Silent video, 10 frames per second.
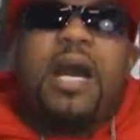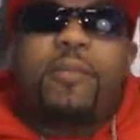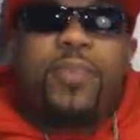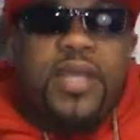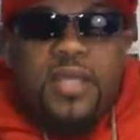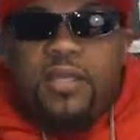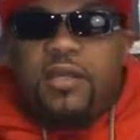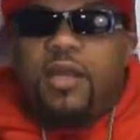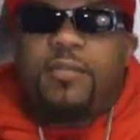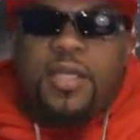My opinion,
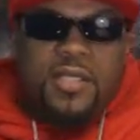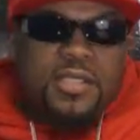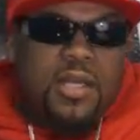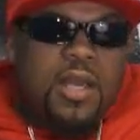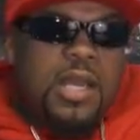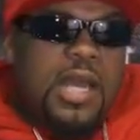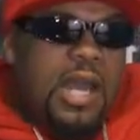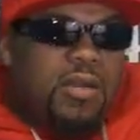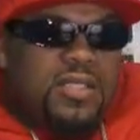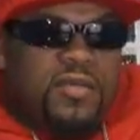you know what I mean? Because
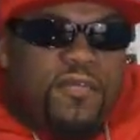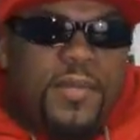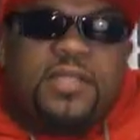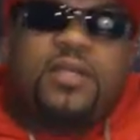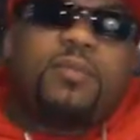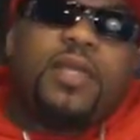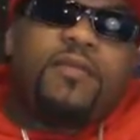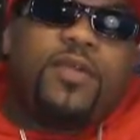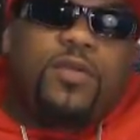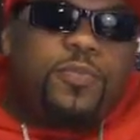all this information I'm
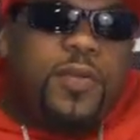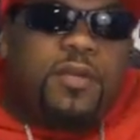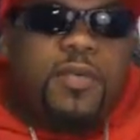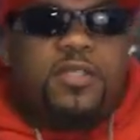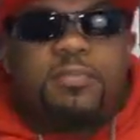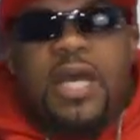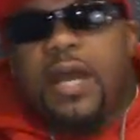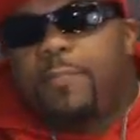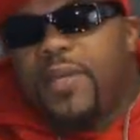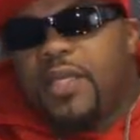giving you is pretty much
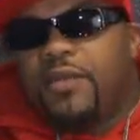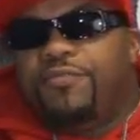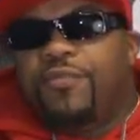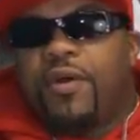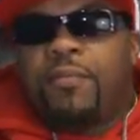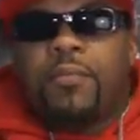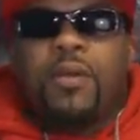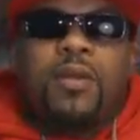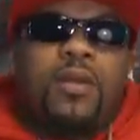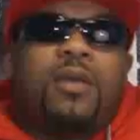my opinion
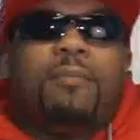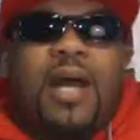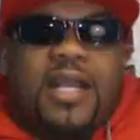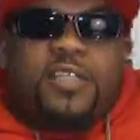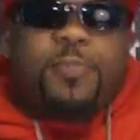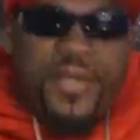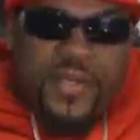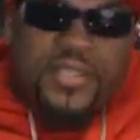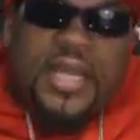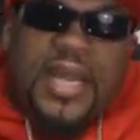from my
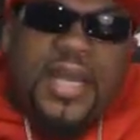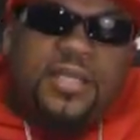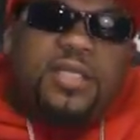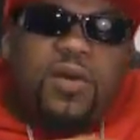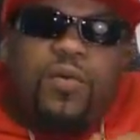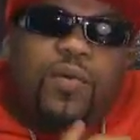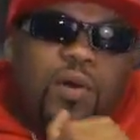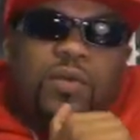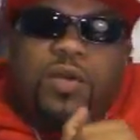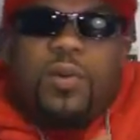experience,
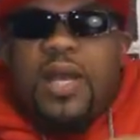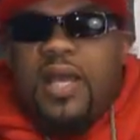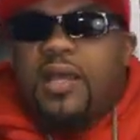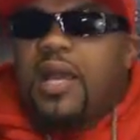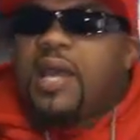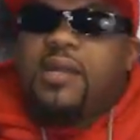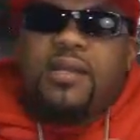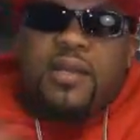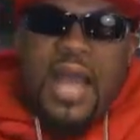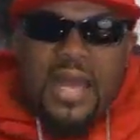hands-on on the grind. I
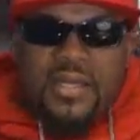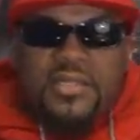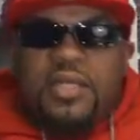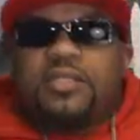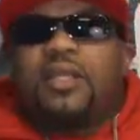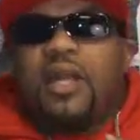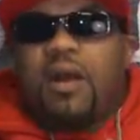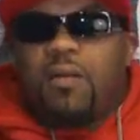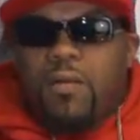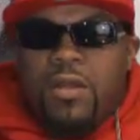didn't touch it
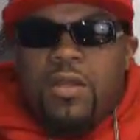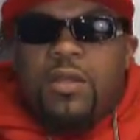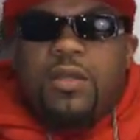all,